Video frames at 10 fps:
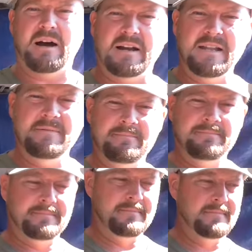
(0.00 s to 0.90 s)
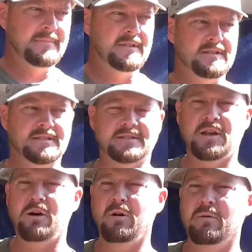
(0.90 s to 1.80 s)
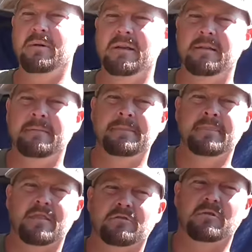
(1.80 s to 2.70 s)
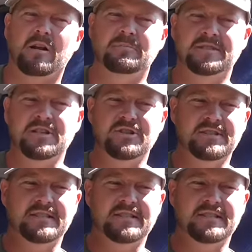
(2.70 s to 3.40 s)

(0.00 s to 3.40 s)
body, so the throttle position